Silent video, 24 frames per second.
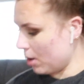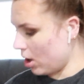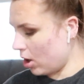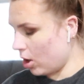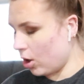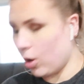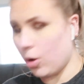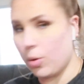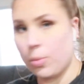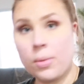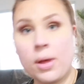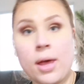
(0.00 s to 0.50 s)

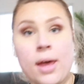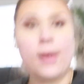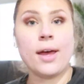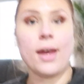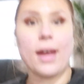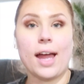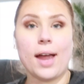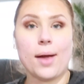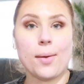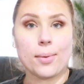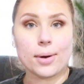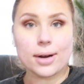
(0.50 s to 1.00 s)
home,
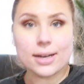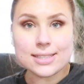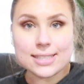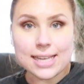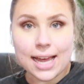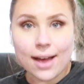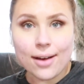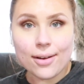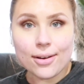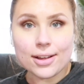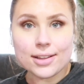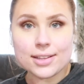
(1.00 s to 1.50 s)
I worked
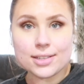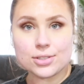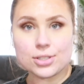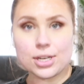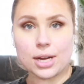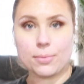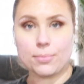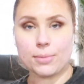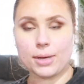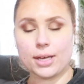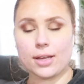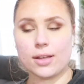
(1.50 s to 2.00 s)
out on the
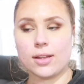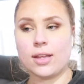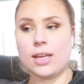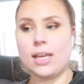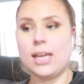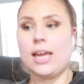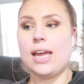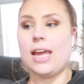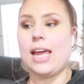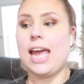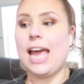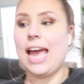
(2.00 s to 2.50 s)
treadmill,
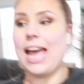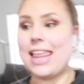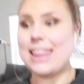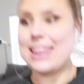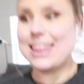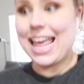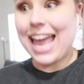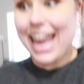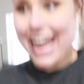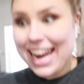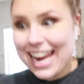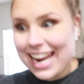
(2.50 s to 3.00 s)

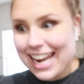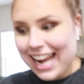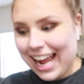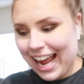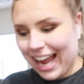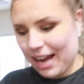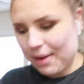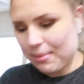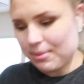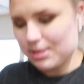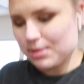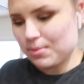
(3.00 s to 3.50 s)
and then
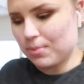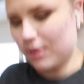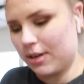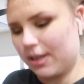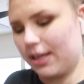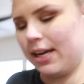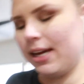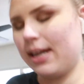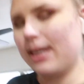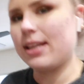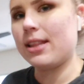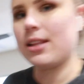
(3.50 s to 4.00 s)
I was
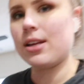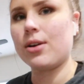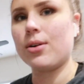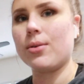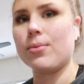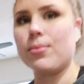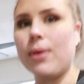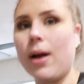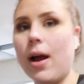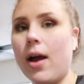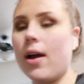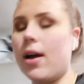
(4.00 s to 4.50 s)
working in the
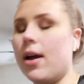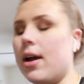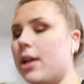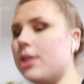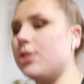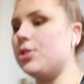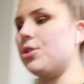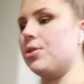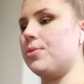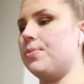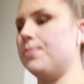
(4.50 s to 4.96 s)
garage